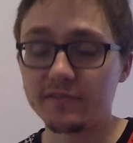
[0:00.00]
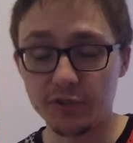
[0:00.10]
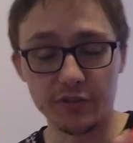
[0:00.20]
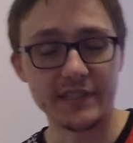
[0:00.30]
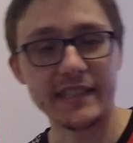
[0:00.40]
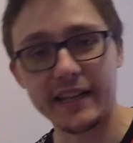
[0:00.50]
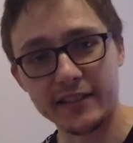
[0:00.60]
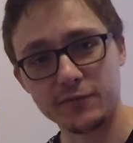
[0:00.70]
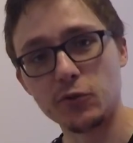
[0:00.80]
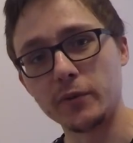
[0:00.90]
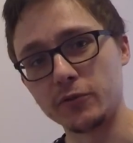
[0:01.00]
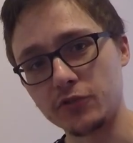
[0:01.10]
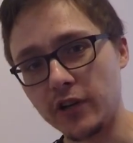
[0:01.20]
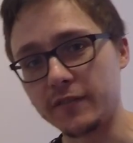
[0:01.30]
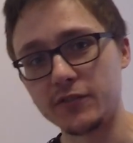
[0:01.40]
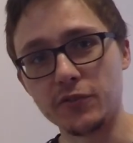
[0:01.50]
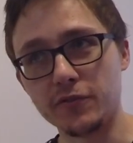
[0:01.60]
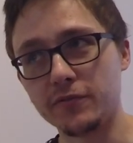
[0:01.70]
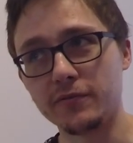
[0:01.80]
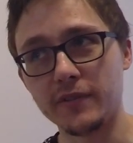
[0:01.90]
You can see here it's four-wheel drive, sort of
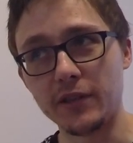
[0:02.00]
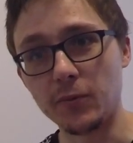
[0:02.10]
in the